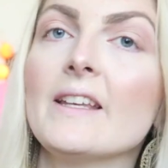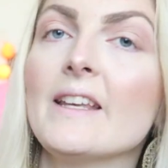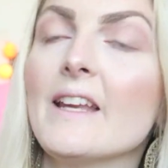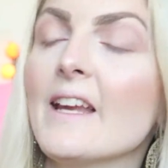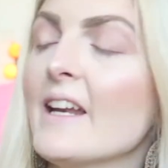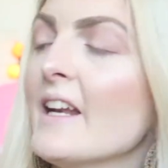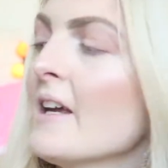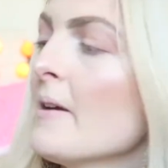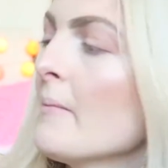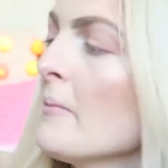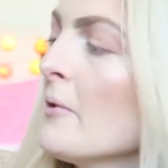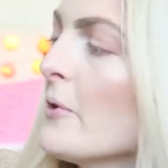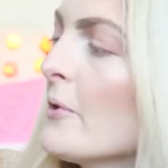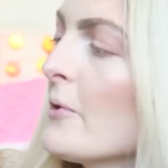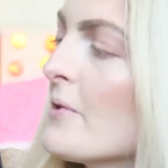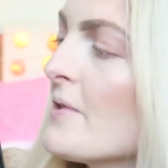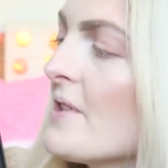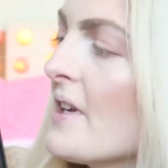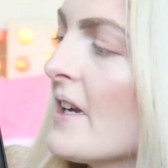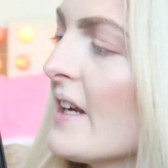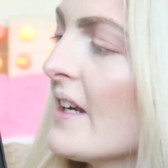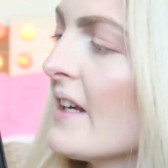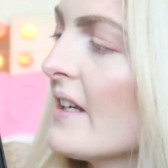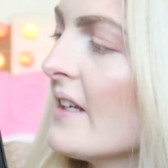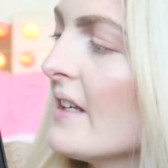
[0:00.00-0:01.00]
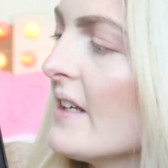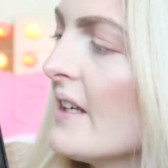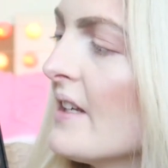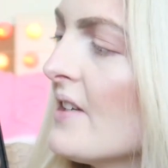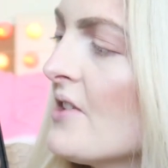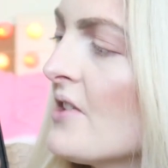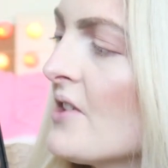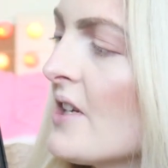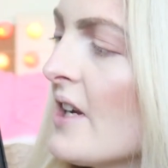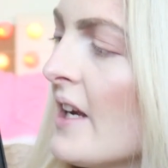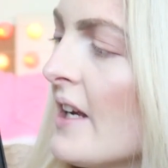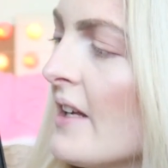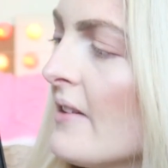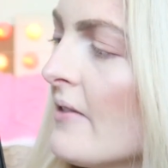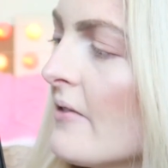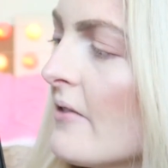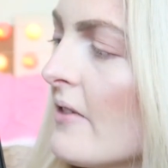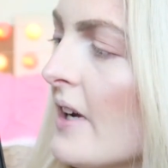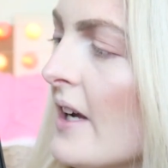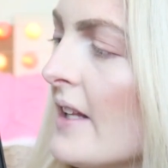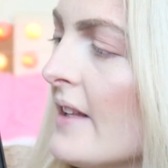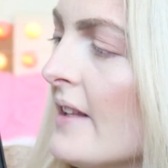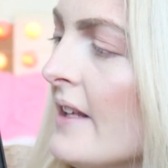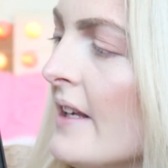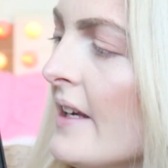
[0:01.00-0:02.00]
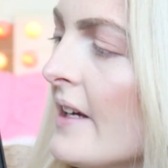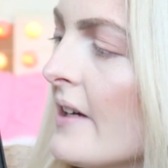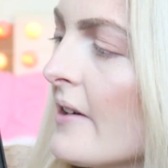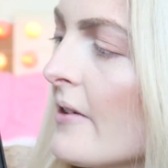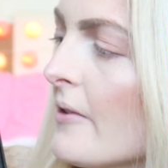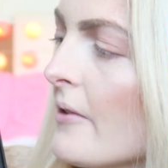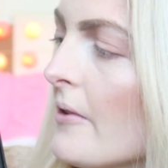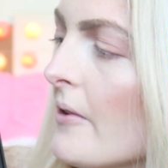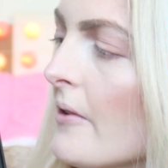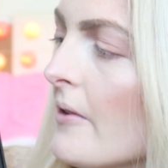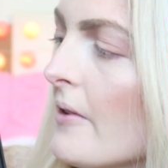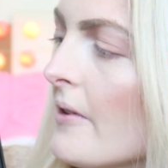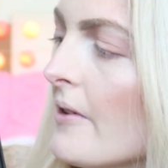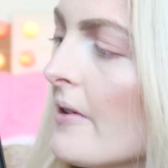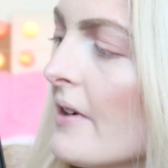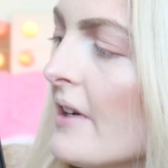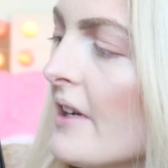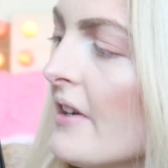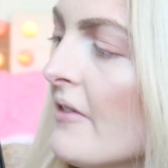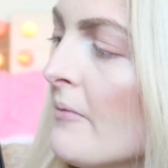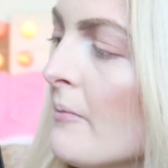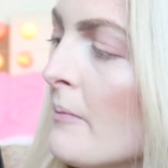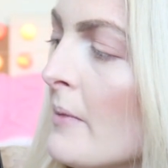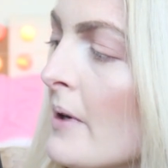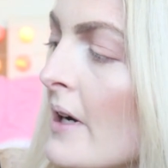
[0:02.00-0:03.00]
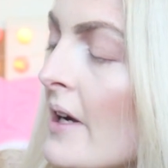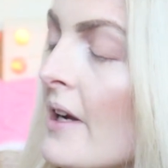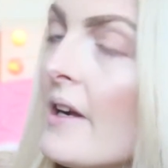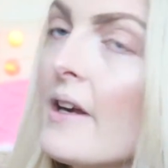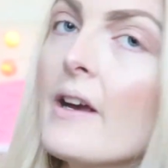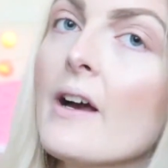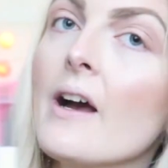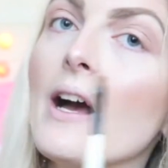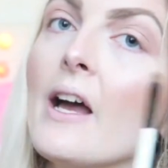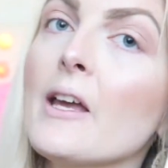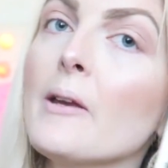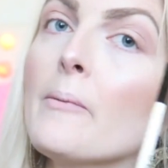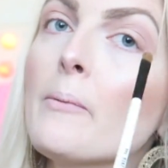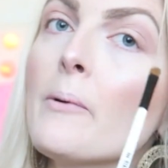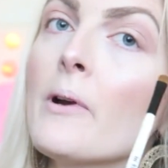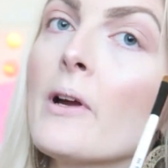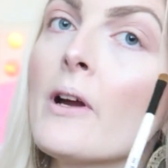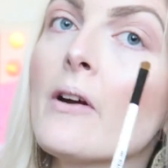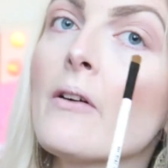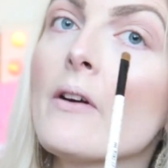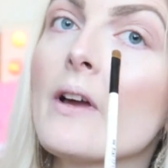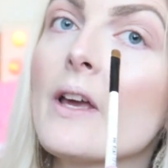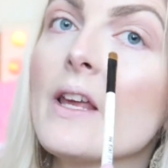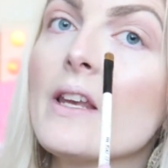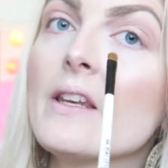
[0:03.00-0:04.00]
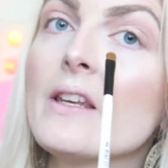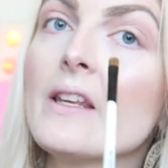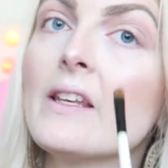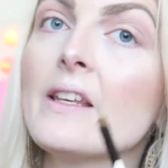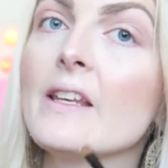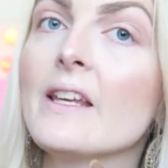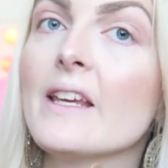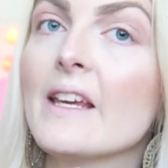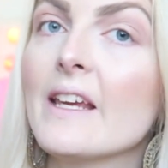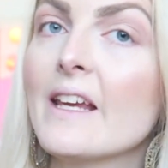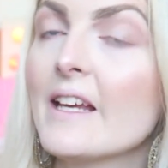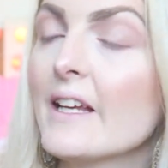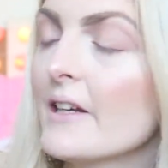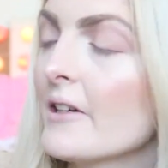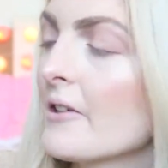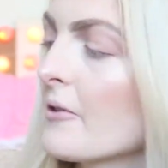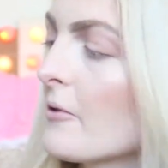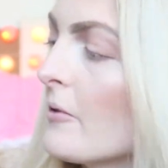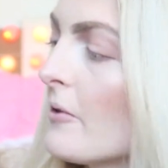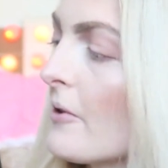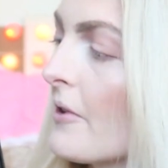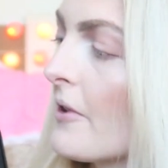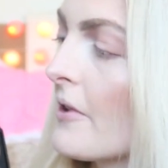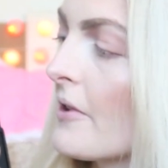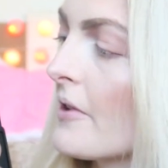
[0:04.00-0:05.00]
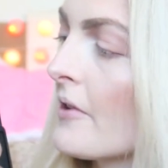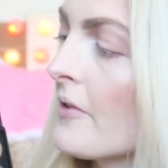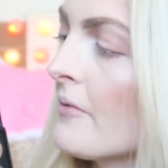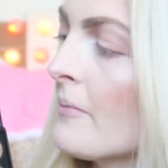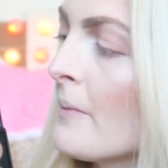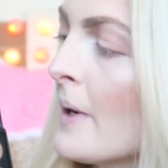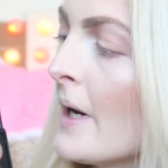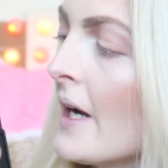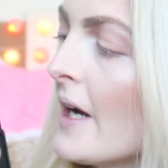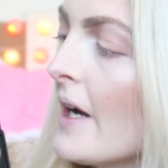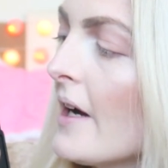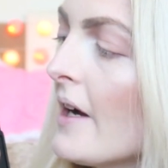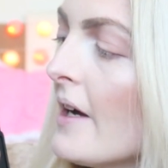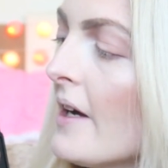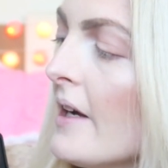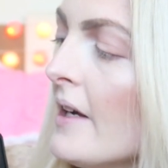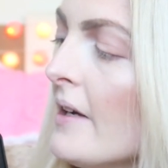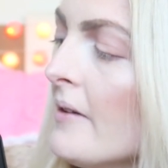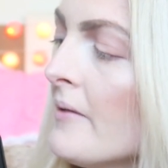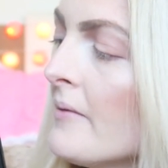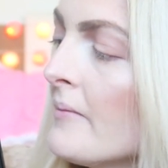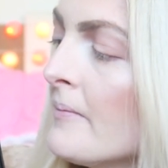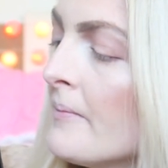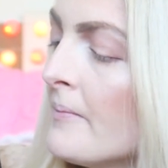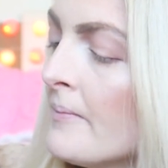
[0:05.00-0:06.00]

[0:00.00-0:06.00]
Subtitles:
Then I'm using this shade right here underneath my eyebrow and in the inner corner of my eye.